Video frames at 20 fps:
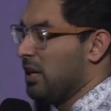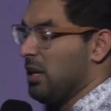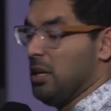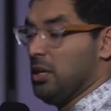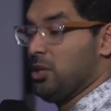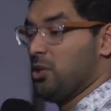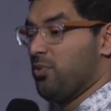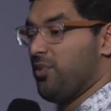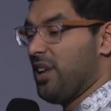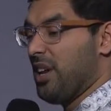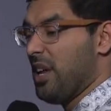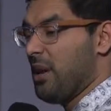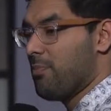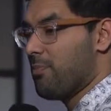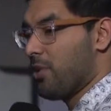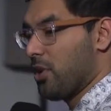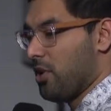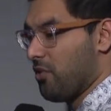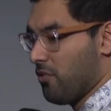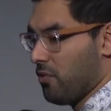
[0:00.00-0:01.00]
It's very
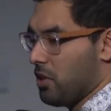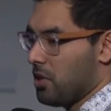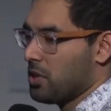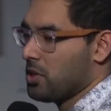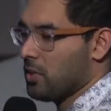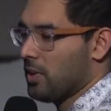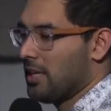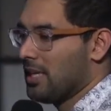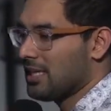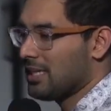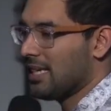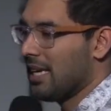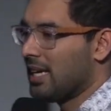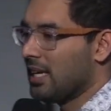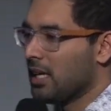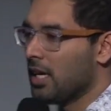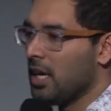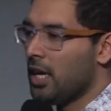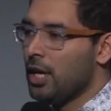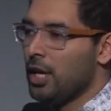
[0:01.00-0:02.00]
important for us to
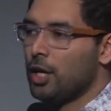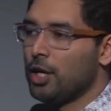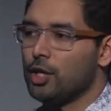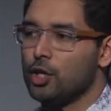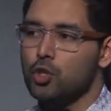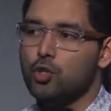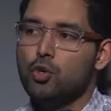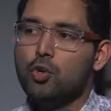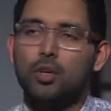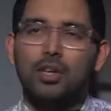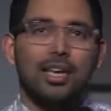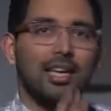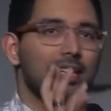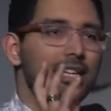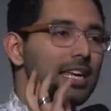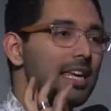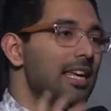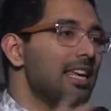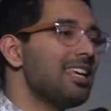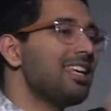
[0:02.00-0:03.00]
understand. You can
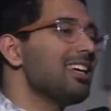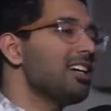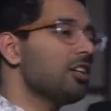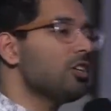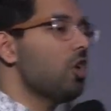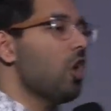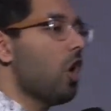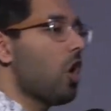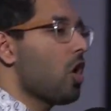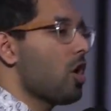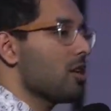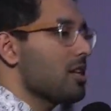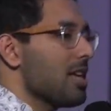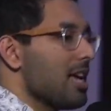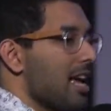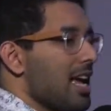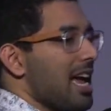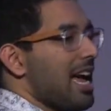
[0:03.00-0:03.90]
hear God